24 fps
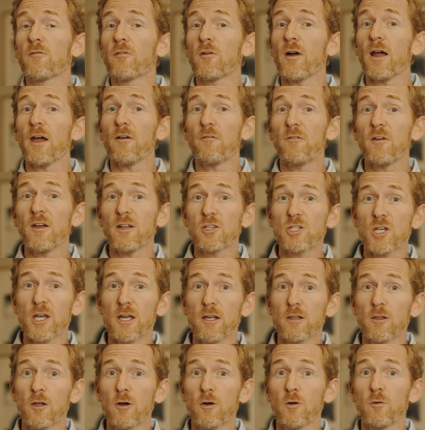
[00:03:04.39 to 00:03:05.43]
For
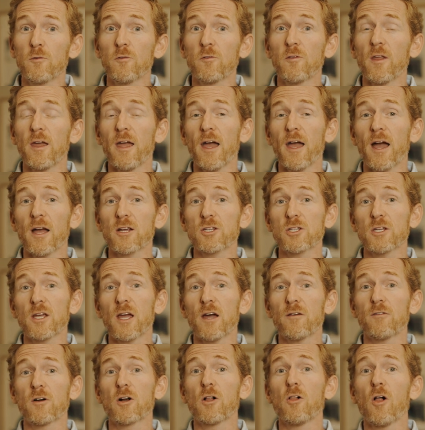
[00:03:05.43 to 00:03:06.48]
FHA loans, they actually
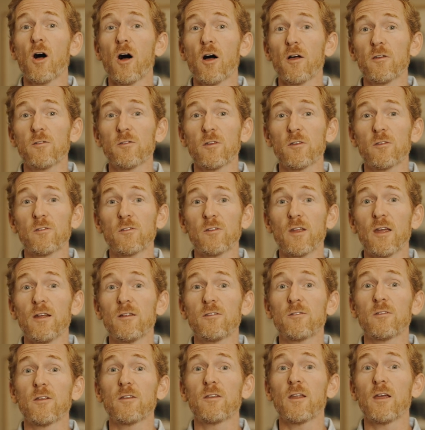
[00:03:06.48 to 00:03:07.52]
have a clause that
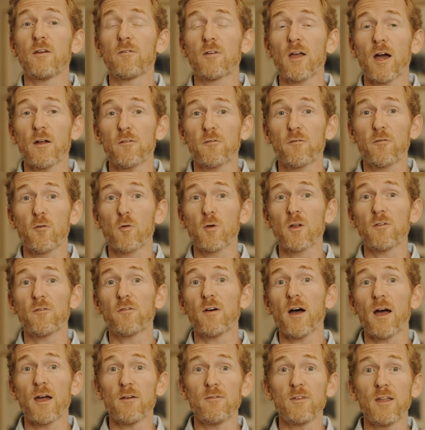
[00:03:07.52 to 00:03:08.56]
states that they've got
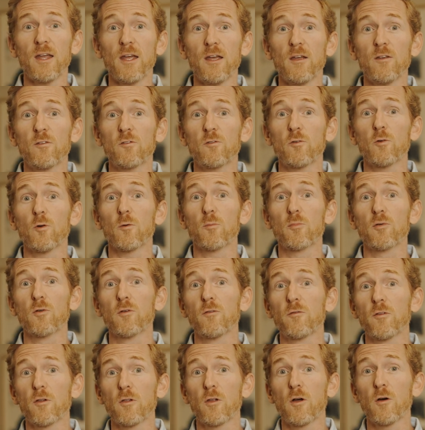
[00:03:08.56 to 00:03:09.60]
45 days to
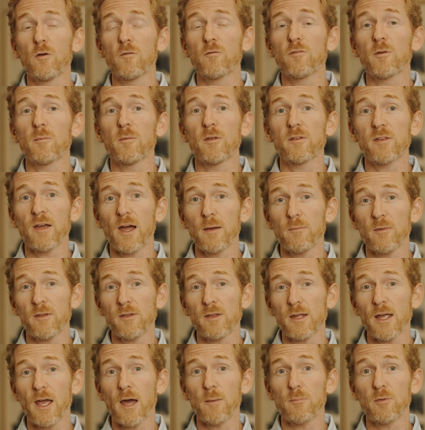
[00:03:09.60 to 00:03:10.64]
approve the loan from the time that
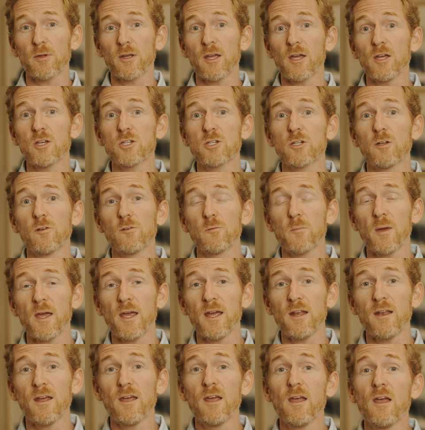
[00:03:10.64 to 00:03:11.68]
the application is
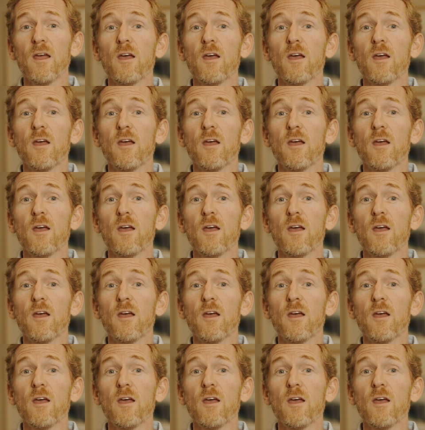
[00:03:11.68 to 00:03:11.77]
made.